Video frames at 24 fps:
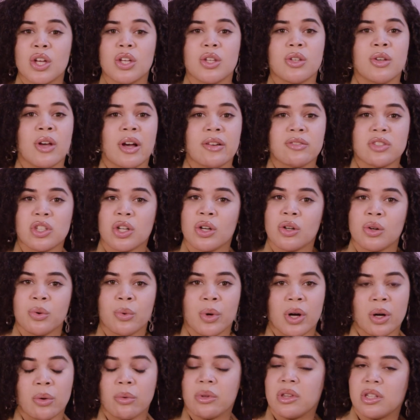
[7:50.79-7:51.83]
You have to go to
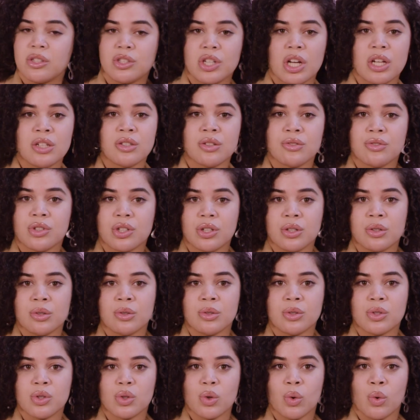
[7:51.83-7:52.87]
work with a change of
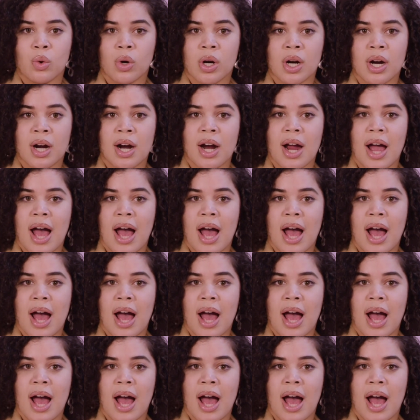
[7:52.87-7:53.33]
shoes or